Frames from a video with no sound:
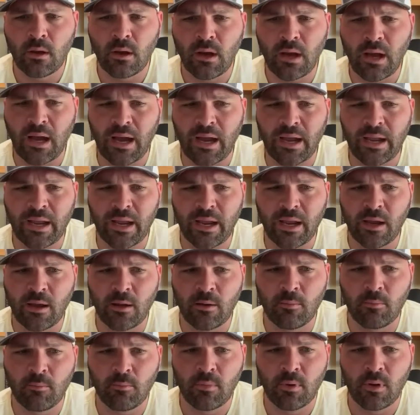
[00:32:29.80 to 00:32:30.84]
I
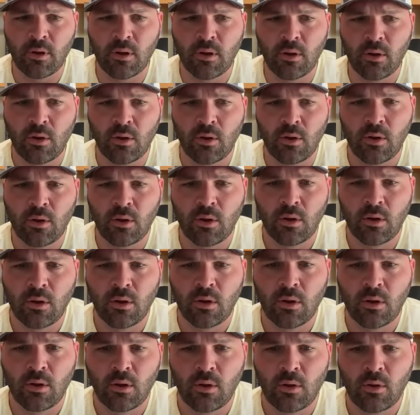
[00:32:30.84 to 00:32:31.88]
am
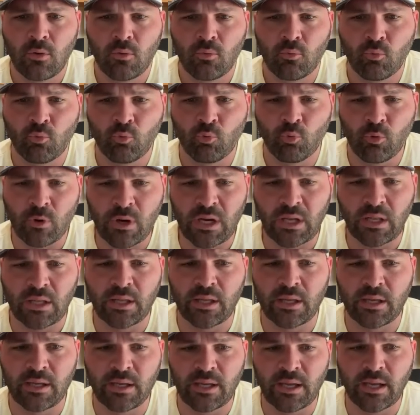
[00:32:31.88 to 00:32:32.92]

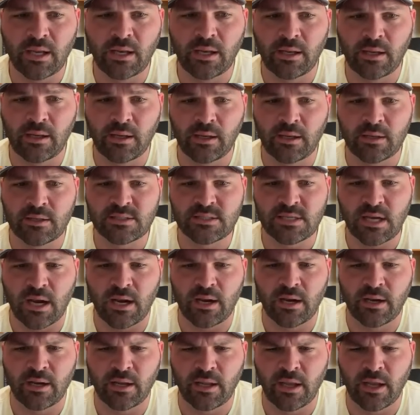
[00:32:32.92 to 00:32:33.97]
really getting
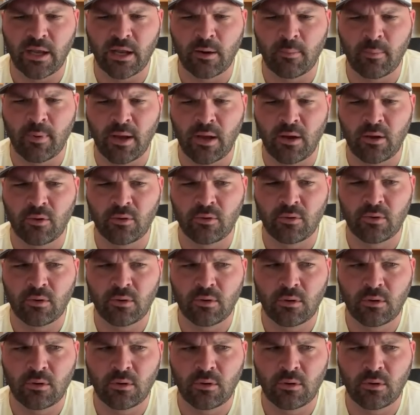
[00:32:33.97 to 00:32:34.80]
excited again about